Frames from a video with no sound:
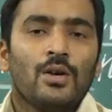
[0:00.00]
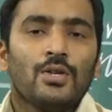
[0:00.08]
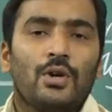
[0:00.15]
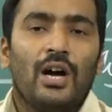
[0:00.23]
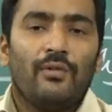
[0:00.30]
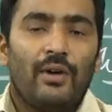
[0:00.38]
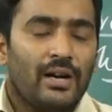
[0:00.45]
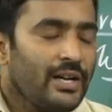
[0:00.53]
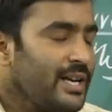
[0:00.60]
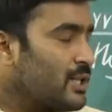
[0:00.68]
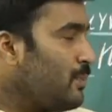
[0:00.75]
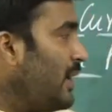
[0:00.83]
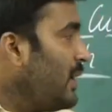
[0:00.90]
So I have
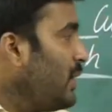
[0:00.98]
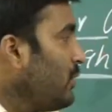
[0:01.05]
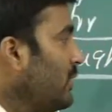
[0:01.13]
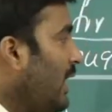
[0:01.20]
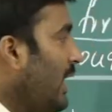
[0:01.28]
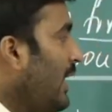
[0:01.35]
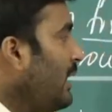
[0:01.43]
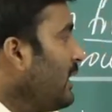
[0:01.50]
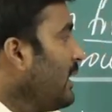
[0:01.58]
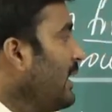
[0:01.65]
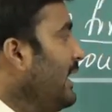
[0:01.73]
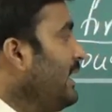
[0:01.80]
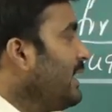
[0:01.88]
already explained you
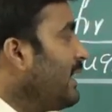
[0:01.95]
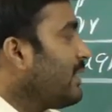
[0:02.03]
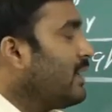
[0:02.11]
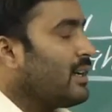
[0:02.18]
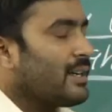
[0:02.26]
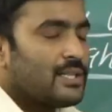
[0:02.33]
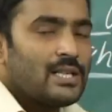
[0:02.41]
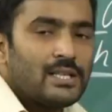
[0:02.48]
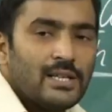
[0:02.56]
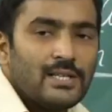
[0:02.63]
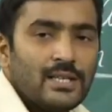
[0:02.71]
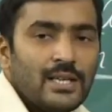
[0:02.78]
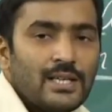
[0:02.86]
that internal
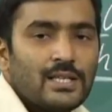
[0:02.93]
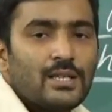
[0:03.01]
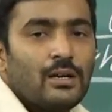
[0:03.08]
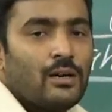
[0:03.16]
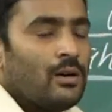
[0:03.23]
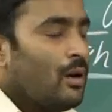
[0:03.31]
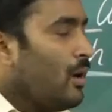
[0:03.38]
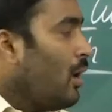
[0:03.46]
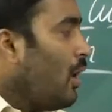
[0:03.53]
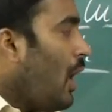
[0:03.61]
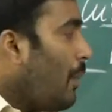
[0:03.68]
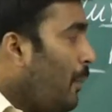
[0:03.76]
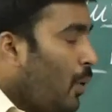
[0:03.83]
resistance is the
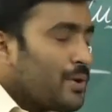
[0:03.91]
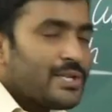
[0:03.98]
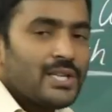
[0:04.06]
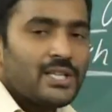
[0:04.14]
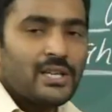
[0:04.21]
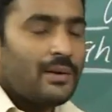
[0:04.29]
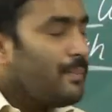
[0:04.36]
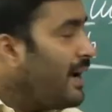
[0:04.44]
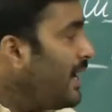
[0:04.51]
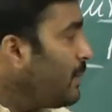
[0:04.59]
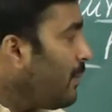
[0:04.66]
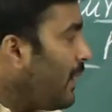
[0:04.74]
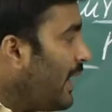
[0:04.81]
opposition
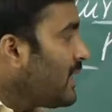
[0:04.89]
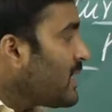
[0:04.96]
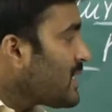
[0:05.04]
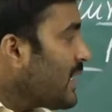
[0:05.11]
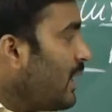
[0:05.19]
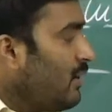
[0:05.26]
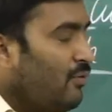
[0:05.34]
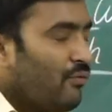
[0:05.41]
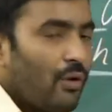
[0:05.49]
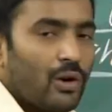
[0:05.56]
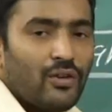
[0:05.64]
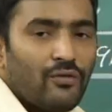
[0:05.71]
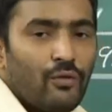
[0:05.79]
made by the cell
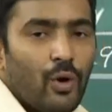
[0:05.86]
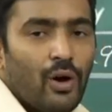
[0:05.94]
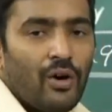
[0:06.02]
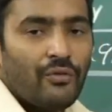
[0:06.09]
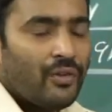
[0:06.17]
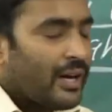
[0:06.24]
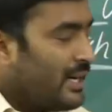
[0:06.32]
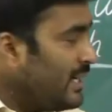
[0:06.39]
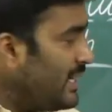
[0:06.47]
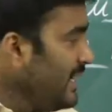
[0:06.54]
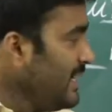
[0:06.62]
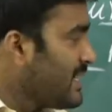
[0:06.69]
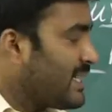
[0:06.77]
for the flow of
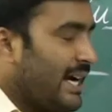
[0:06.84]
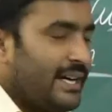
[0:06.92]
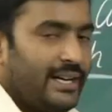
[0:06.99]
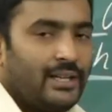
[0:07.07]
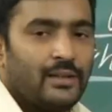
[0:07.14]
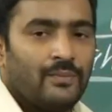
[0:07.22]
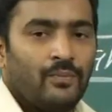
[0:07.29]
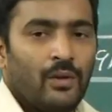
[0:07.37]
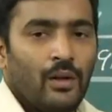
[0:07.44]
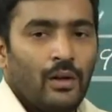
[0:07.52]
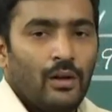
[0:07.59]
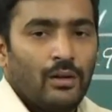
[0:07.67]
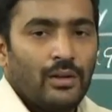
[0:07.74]
current inside it.
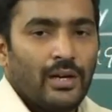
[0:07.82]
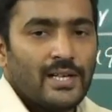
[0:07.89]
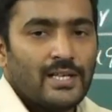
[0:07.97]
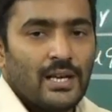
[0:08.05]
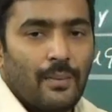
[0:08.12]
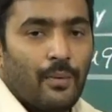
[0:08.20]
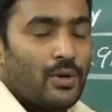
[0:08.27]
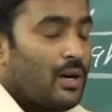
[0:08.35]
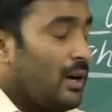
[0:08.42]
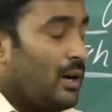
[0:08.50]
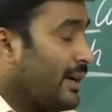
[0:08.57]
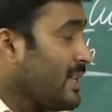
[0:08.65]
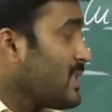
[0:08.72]
That is uh,
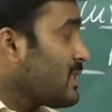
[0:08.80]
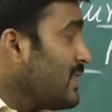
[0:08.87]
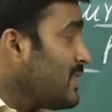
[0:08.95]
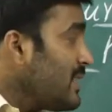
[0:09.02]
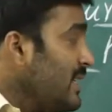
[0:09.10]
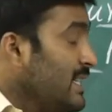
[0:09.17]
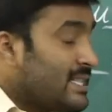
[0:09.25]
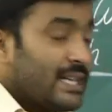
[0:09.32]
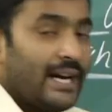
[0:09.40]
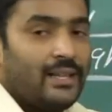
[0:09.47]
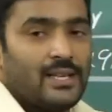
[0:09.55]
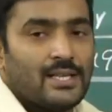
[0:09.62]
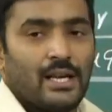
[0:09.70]
resistance
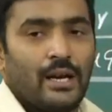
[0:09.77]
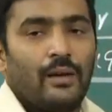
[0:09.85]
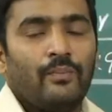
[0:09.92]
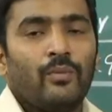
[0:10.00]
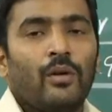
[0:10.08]
inside the cell.